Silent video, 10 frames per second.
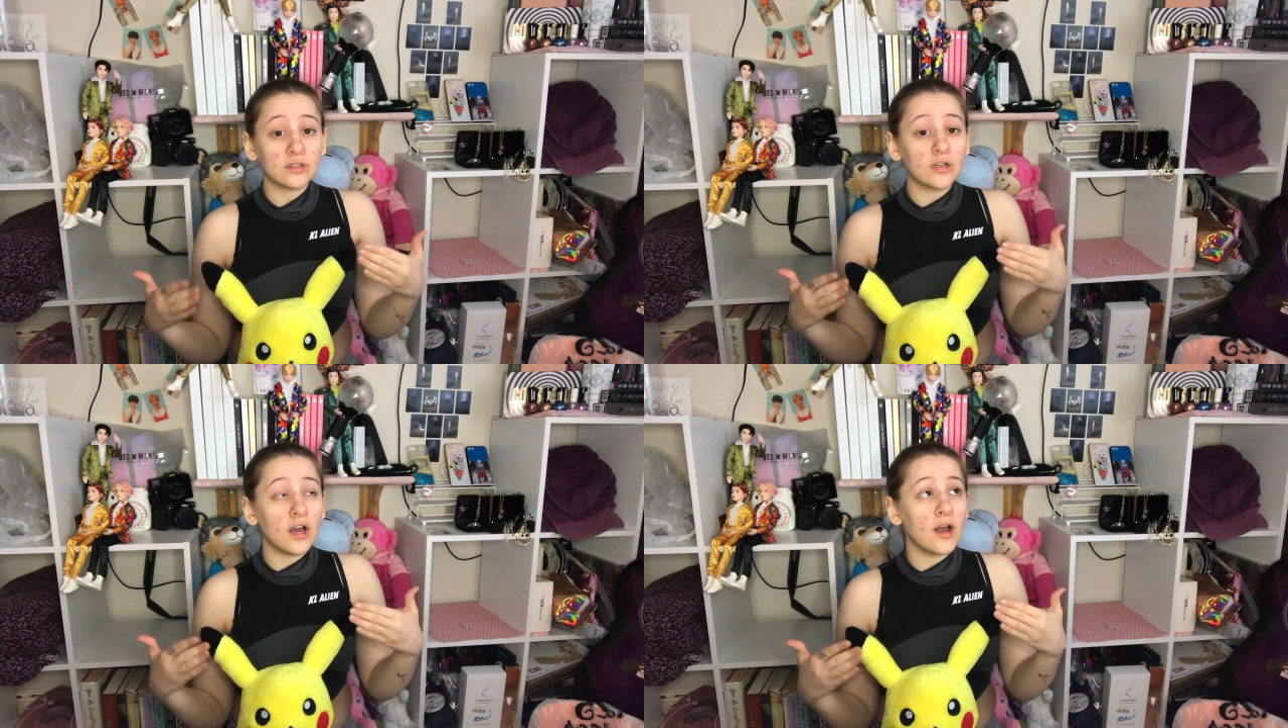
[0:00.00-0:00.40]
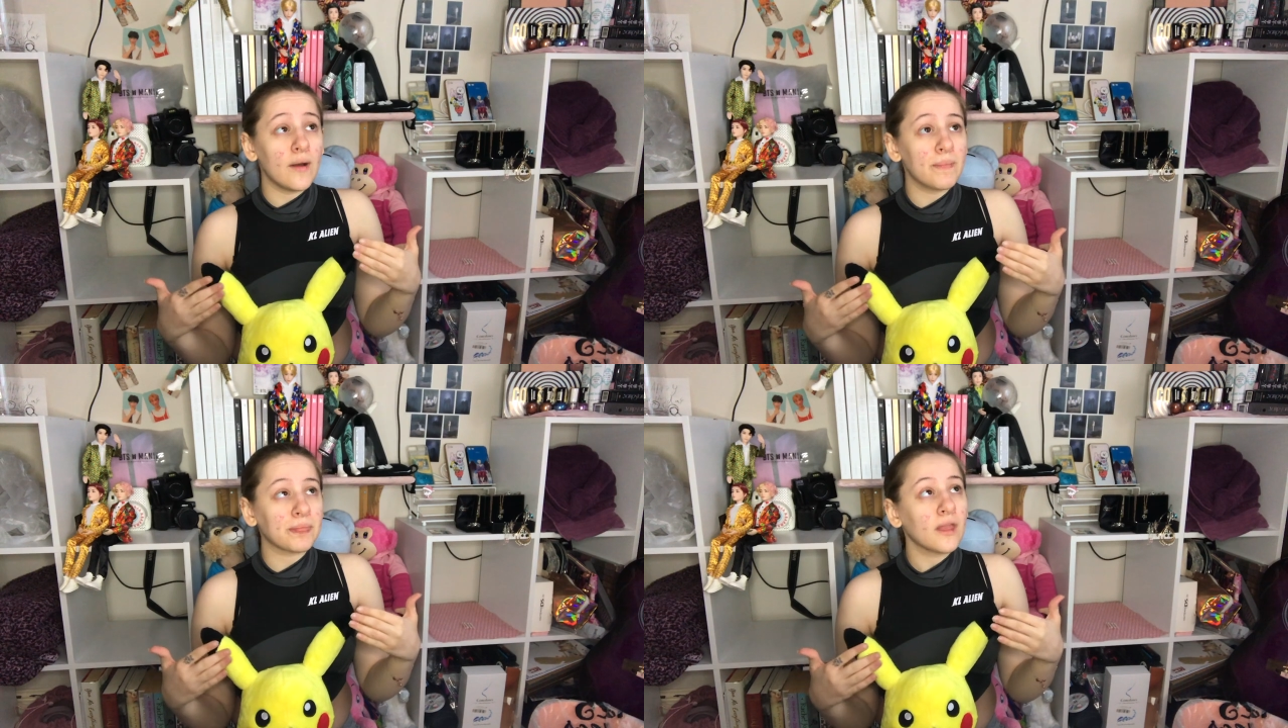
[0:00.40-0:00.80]

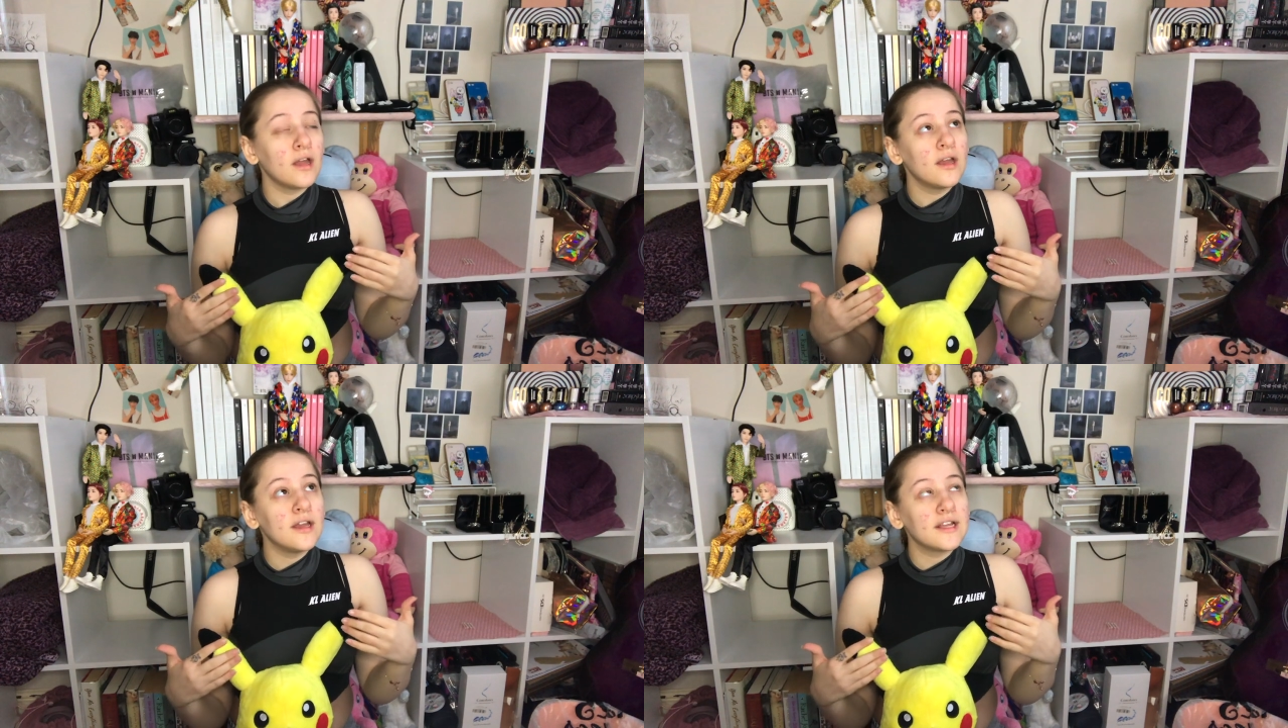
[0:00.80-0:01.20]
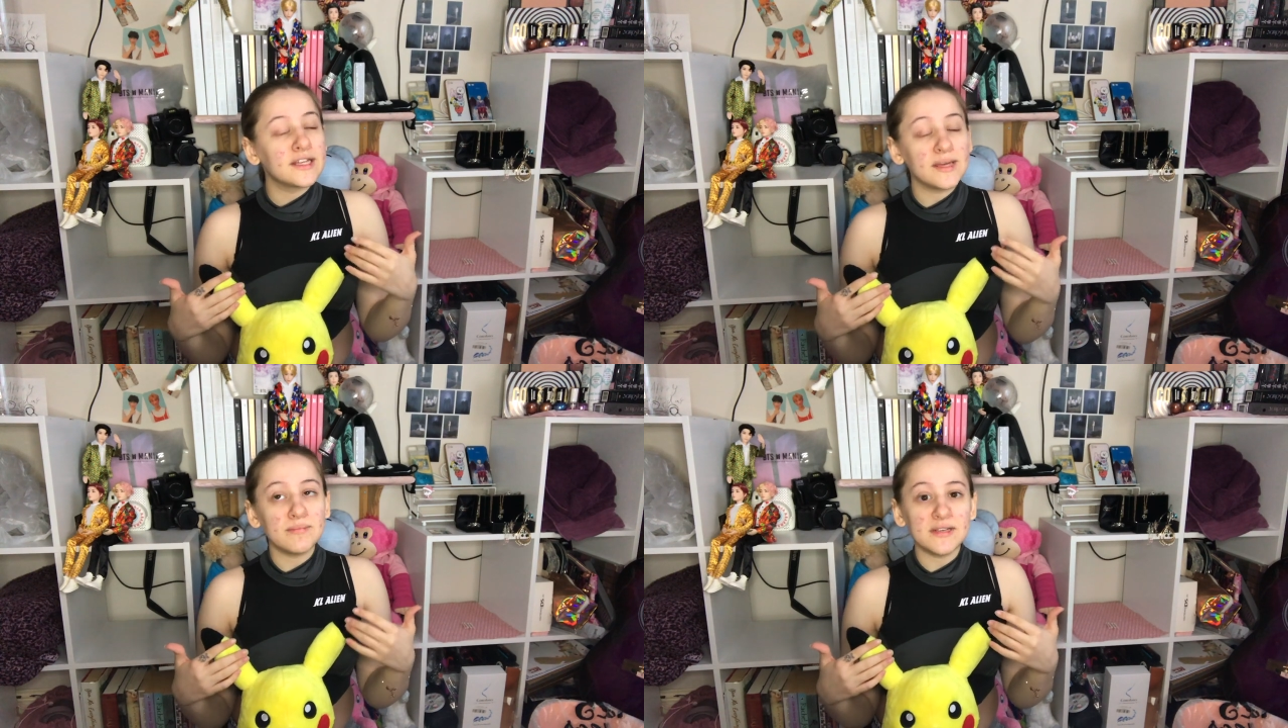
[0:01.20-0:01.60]
um,
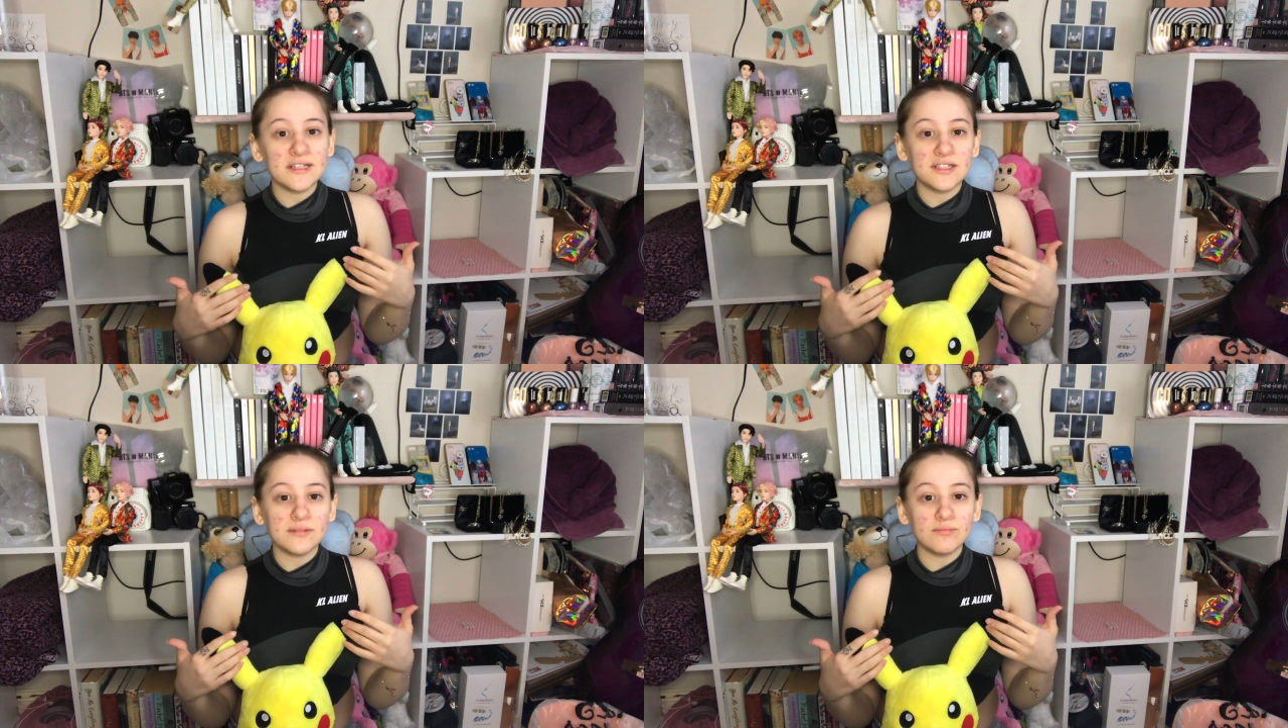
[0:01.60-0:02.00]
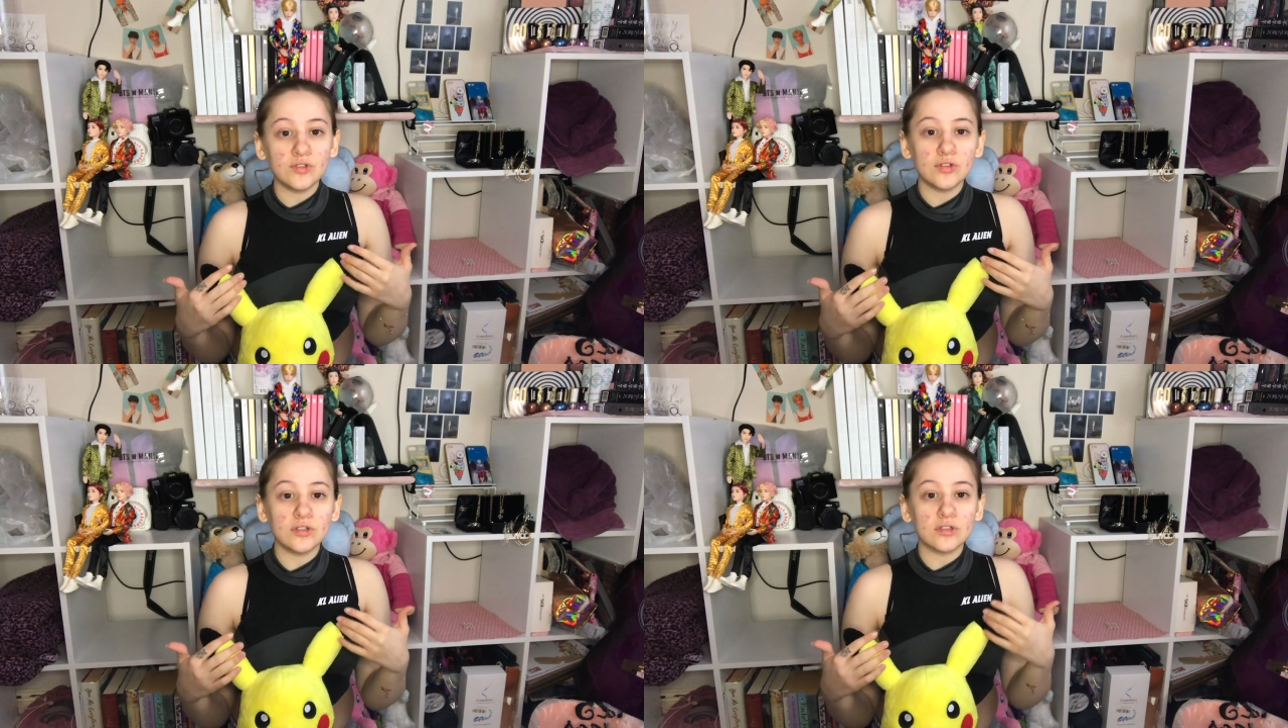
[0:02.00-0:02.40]
give me some
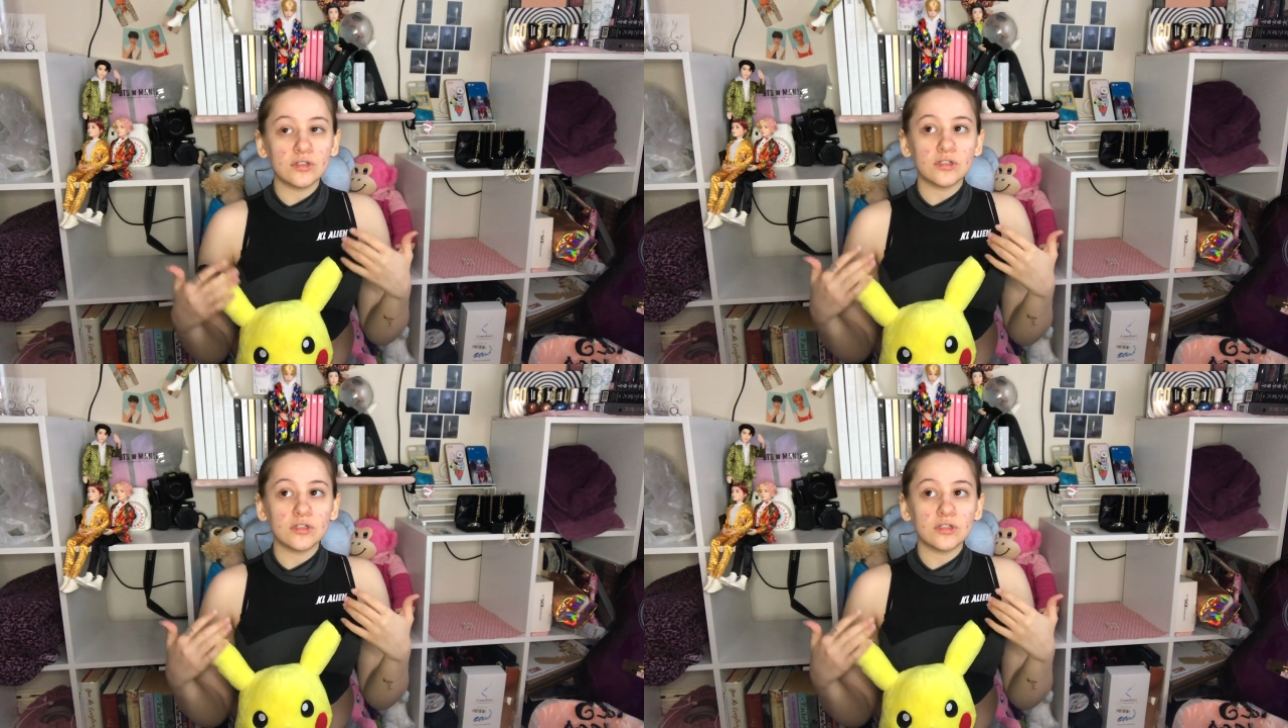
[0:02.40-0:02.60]
more